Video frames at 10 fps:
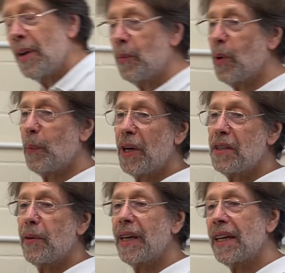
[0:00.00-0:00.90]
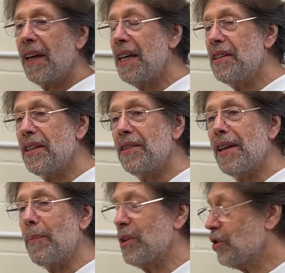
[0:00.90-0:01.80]
when we're doing heated
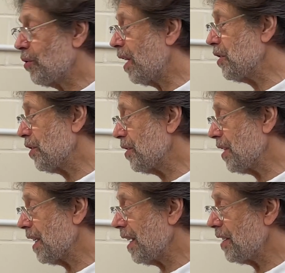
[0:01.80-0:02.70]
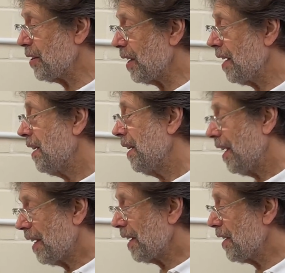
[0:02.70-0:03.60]
demonstrations, in case
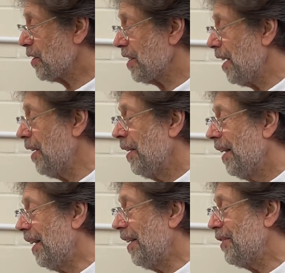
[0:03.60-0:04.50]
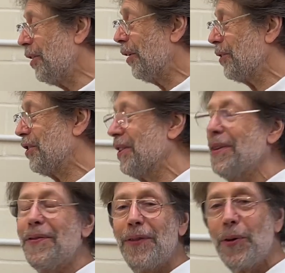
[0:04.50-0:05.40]
it gets knocked on the
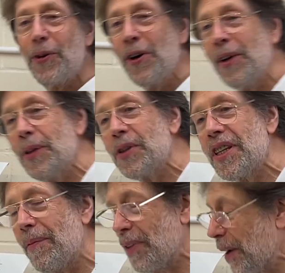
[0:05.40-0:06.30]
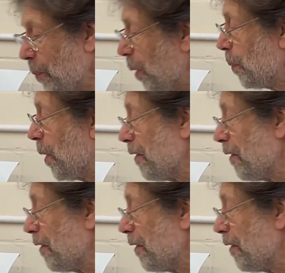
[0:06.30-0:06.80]
floor or something when we're